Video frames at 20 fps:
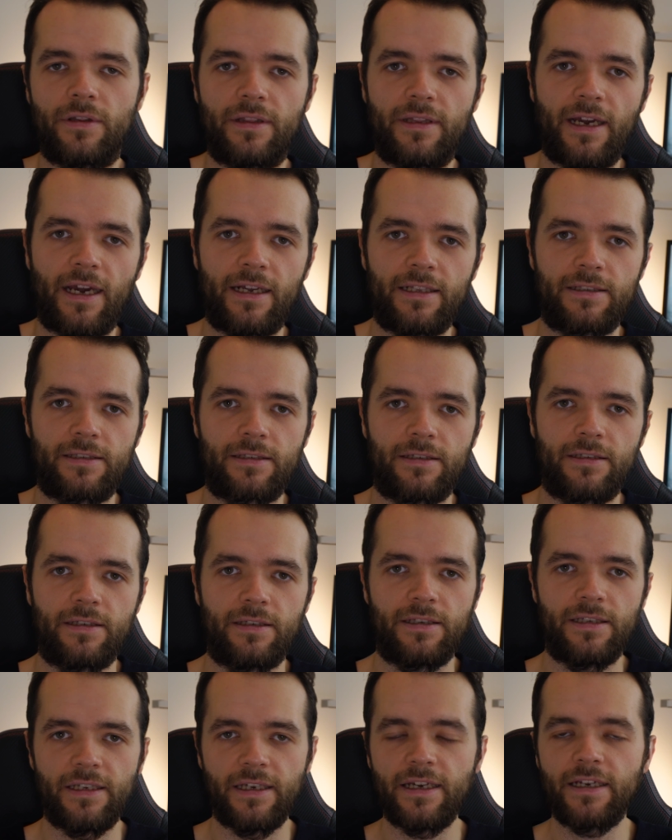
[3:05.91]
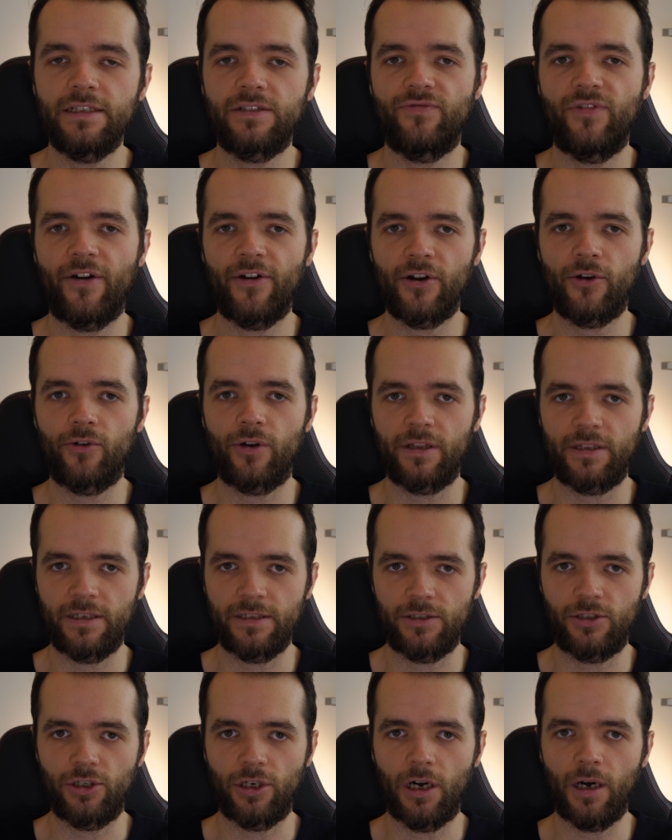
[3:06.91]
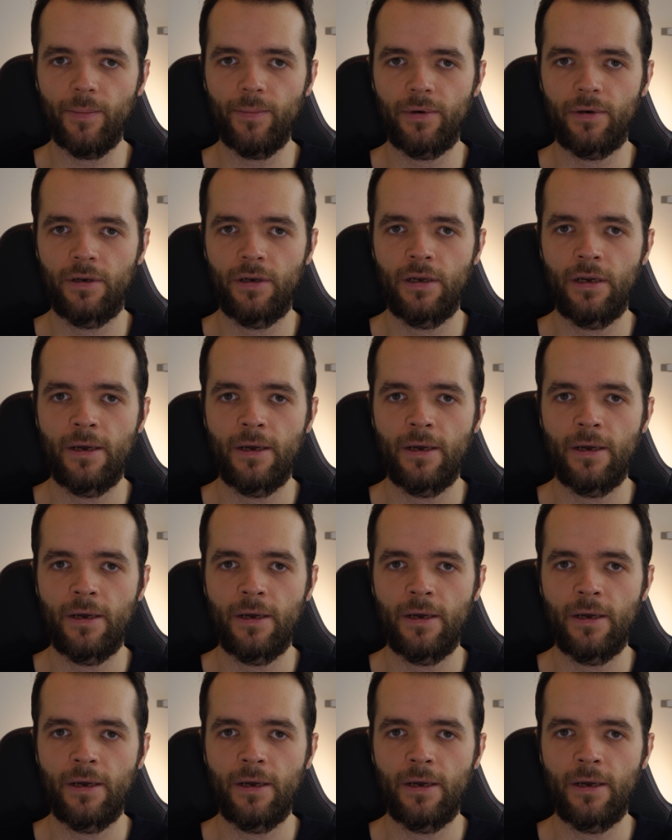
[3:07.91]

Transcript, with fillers: that he is very good at his job,